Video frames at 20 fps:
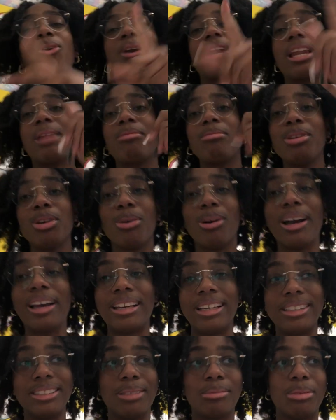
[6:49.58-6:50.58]
Okay, let me be quiet and
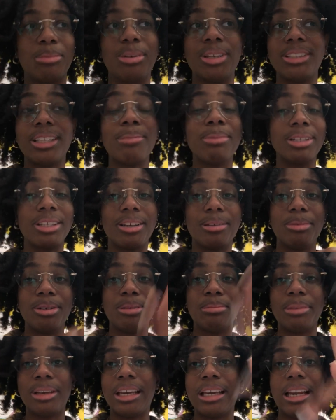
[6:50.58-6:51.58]
eat something, because they're about to come
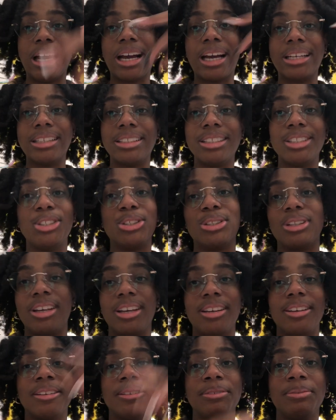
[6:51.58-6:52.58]
up, and I got to teach in, like,